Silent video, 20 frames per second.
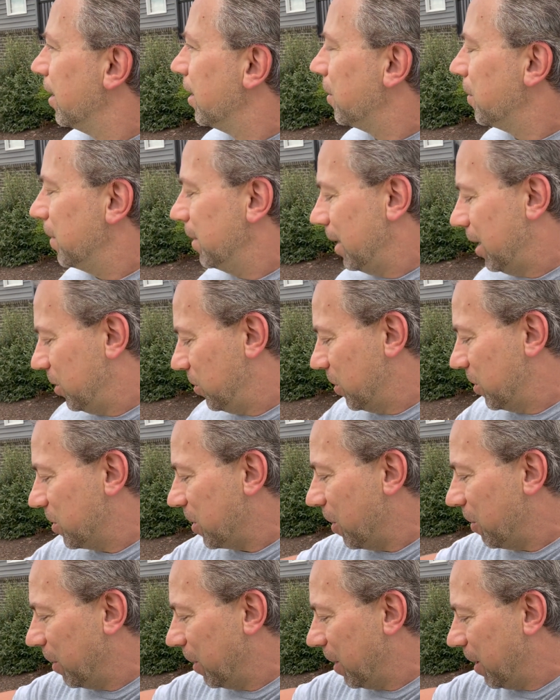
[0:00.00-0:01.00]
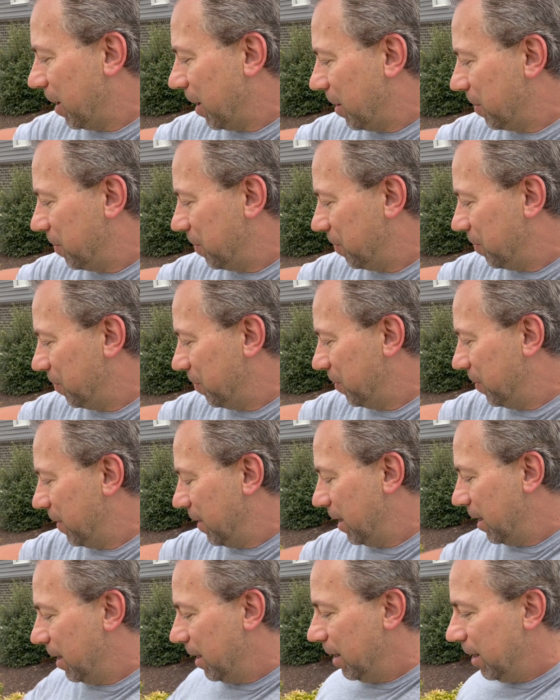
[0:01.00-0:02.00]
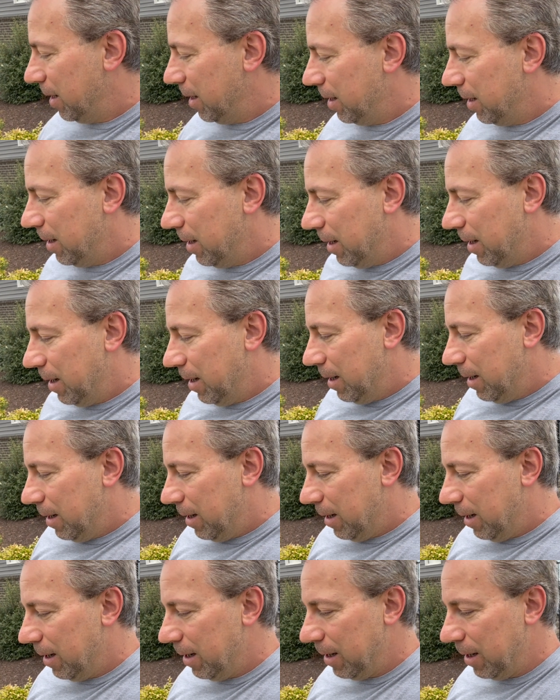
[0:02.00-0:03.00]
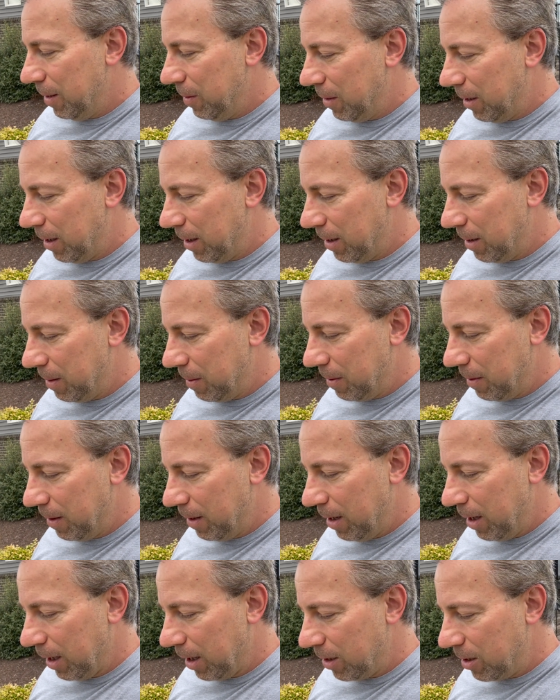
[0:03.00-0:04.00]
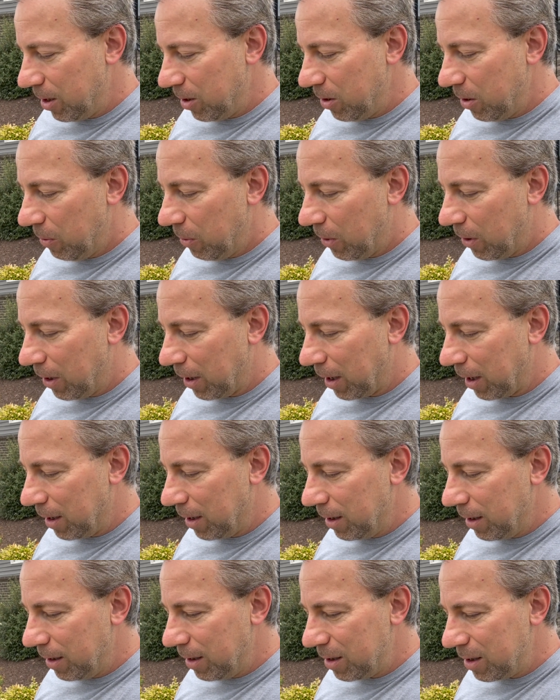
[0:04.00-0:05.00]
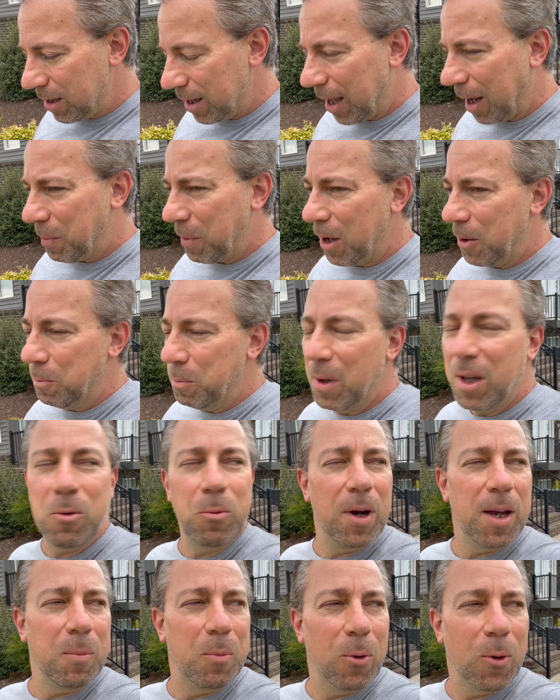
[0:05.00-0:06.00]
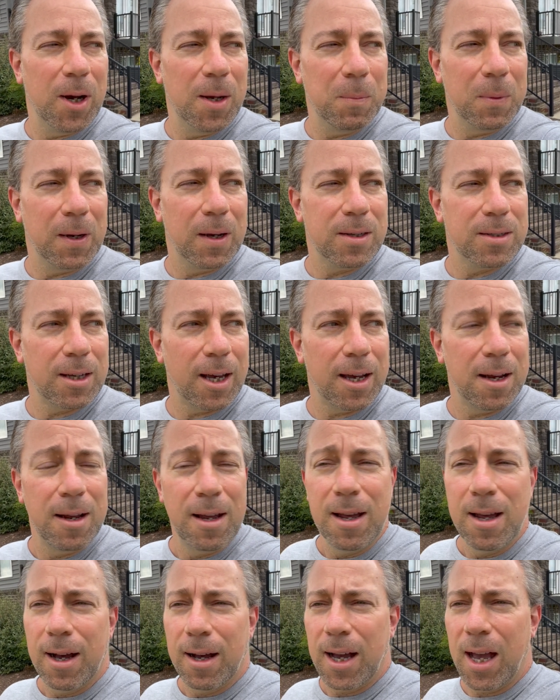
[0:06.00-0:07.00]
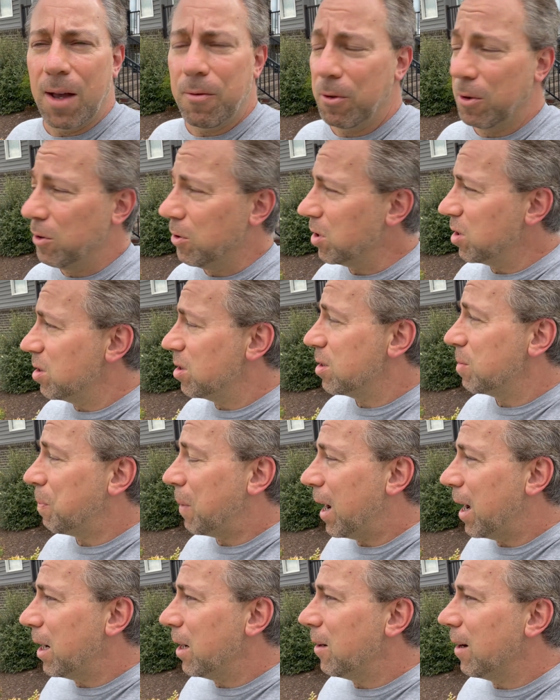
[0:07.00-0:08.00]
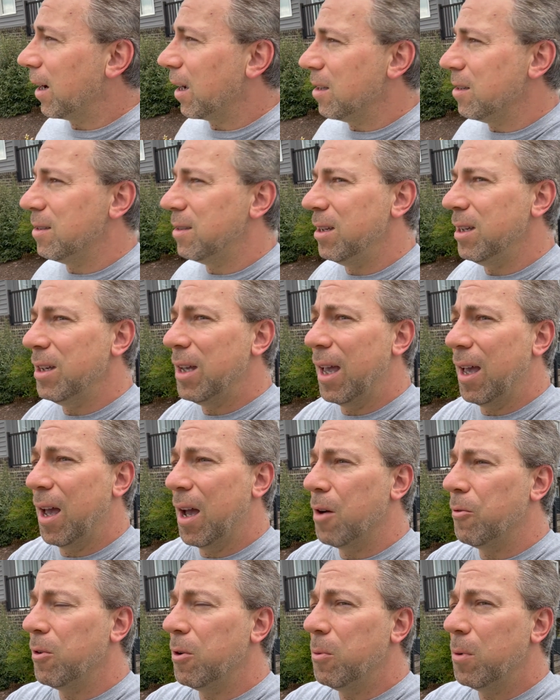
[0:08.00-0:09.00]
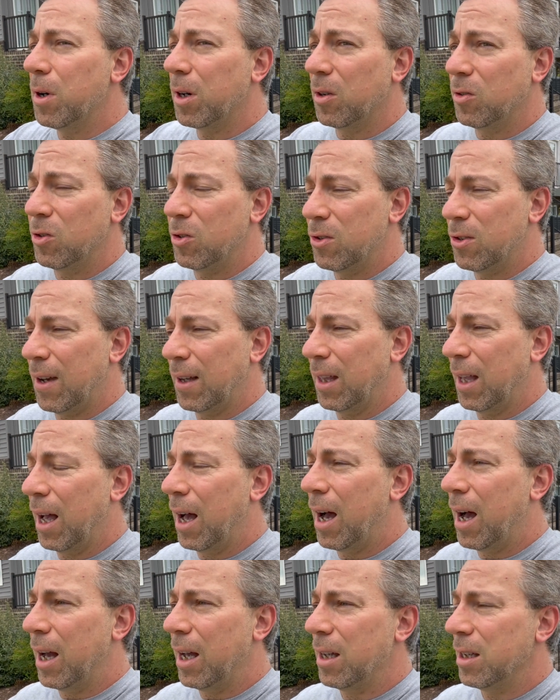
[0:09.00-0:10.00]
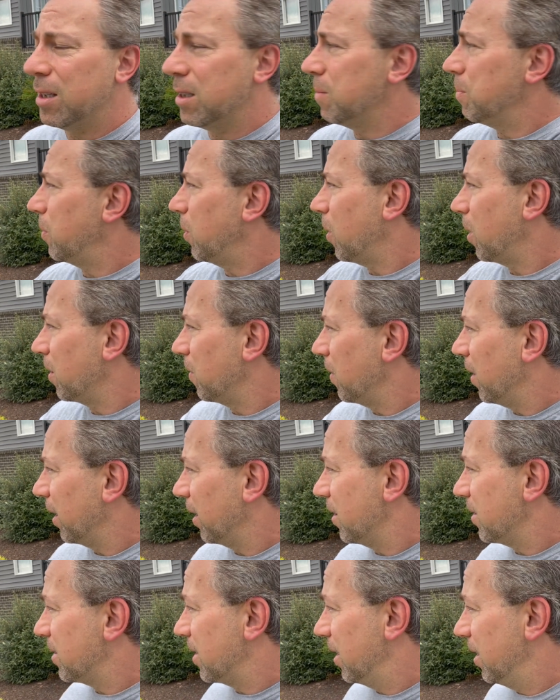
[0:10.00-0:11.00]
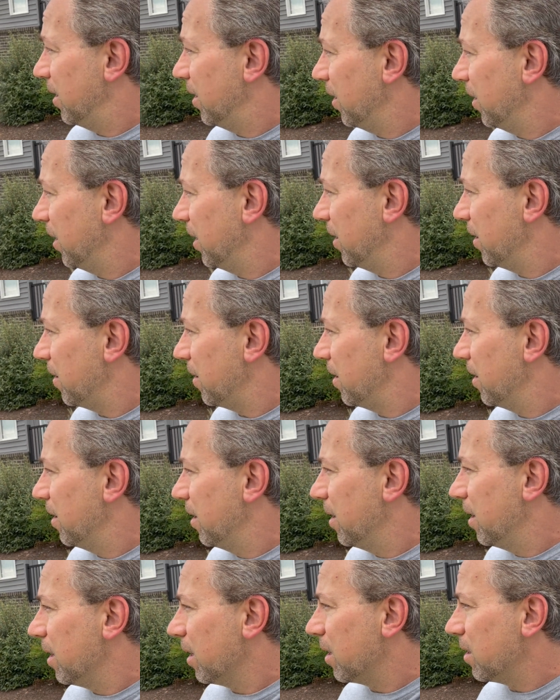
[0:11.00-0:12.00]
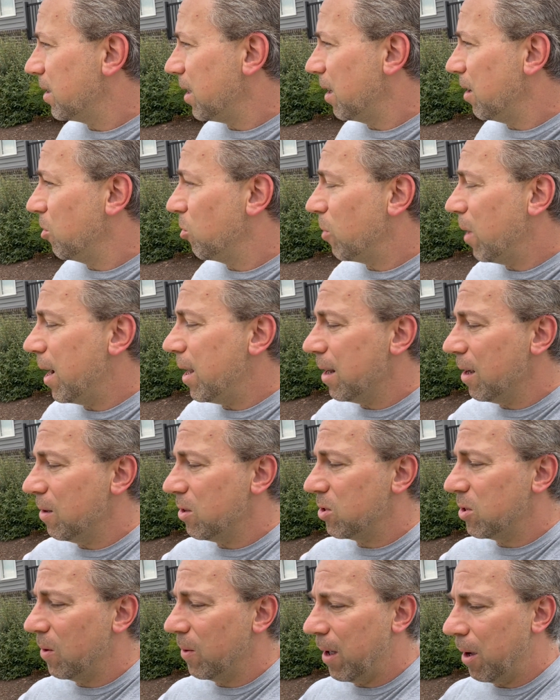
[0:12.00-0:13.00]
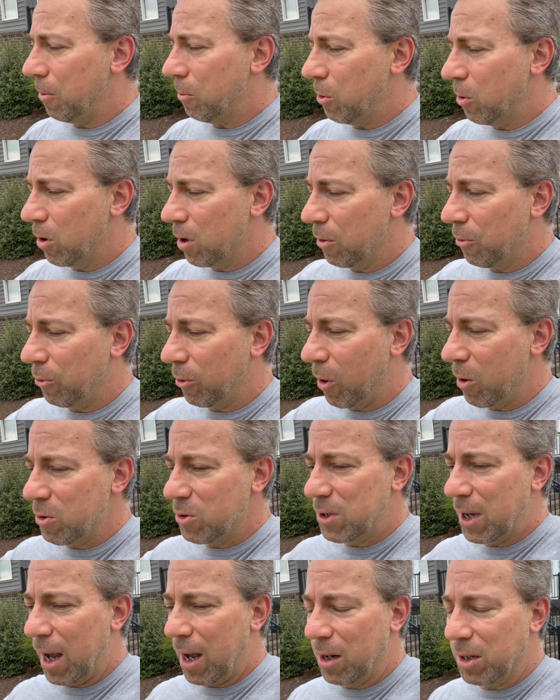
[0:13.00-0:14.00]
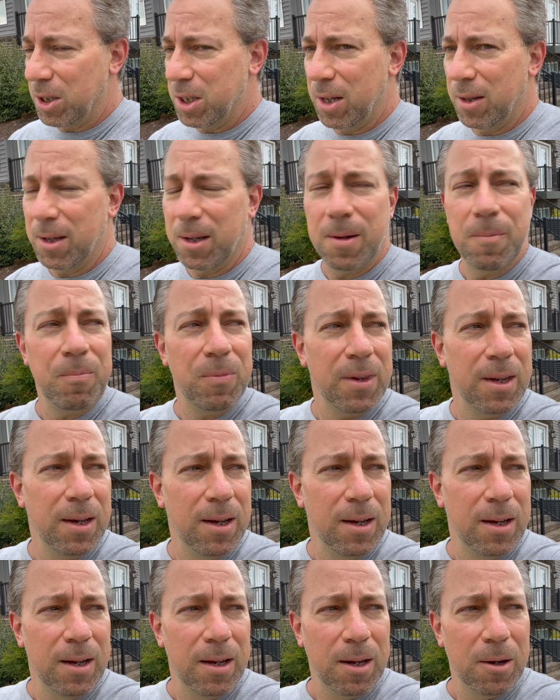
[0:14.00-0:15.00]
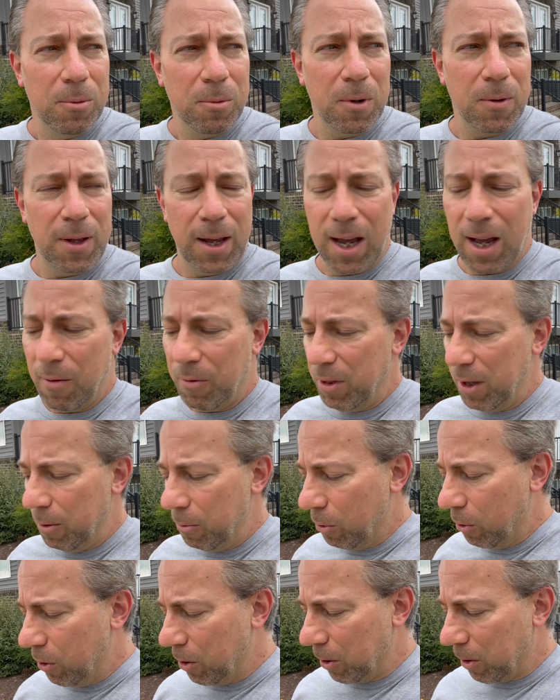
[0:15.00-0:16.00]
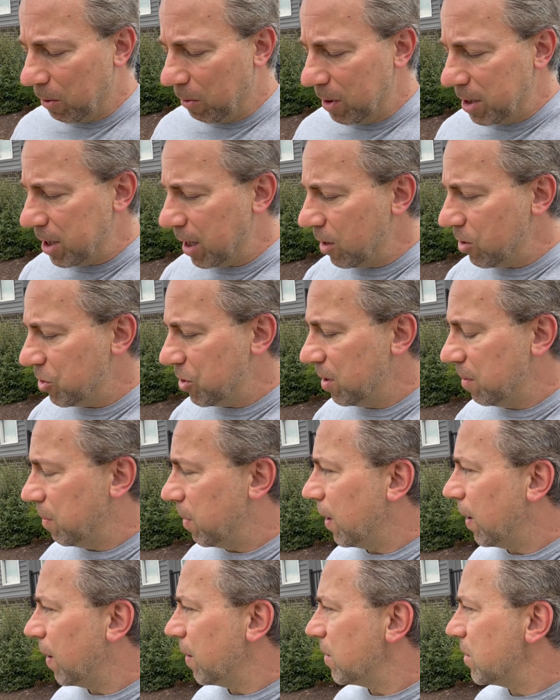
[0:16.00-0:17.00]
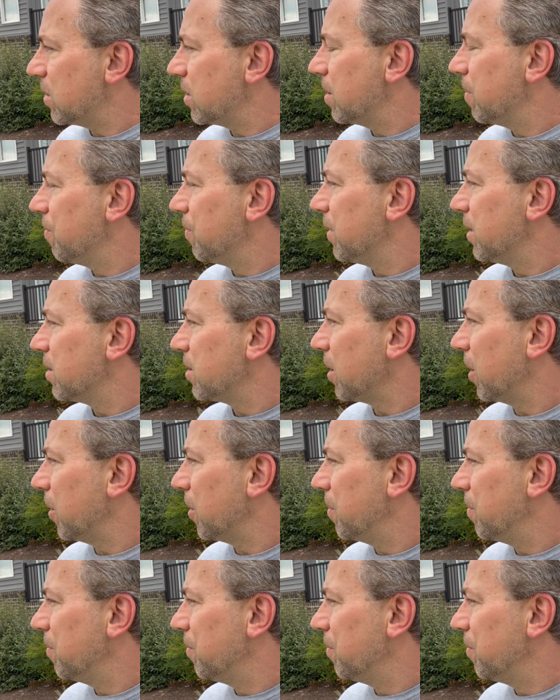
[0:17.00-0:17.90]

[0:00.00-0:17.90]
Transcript: And that's what's going on. I'm gonna continue walking. This is like my midway point because I have a good spot here. I can see everywhere because this is like the highest part of, I guess, the hill here, because they grade it so that water flows down to the where they have the water retention ponds. So